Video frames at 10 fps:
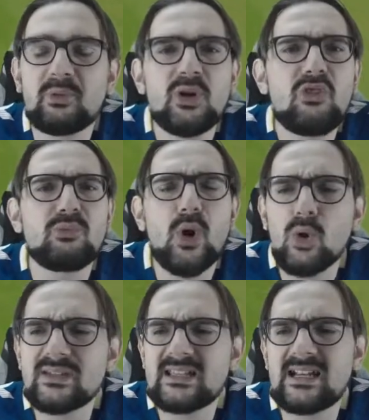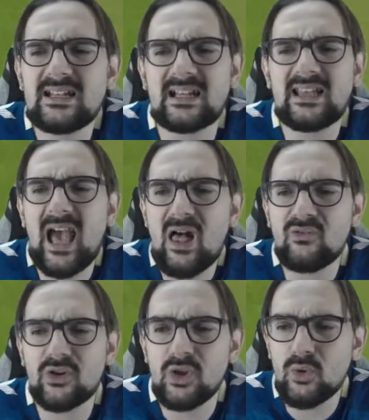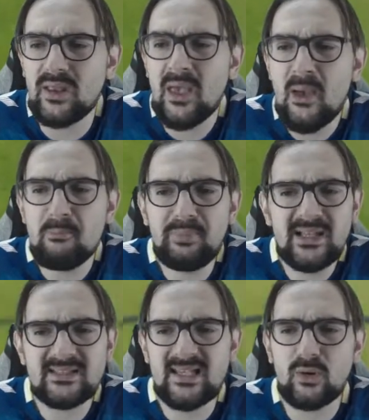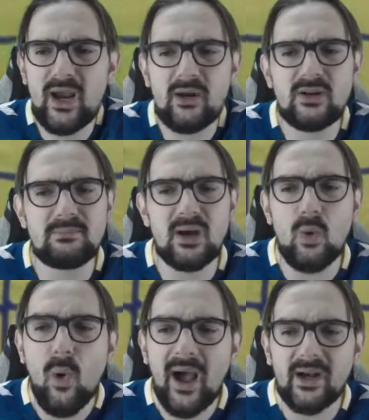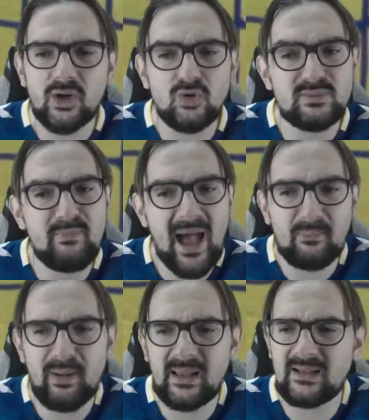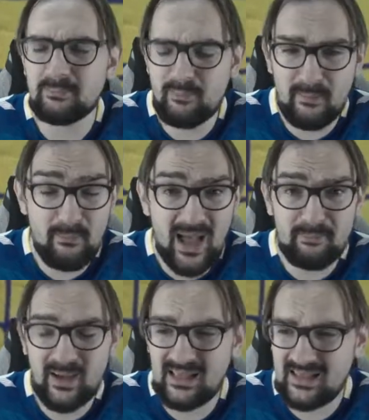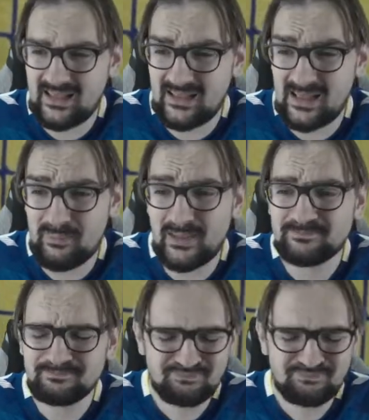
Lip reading: He throws it in, and Calvert-Lewin beats out Harry Maguire, who's backpedaling a little bit.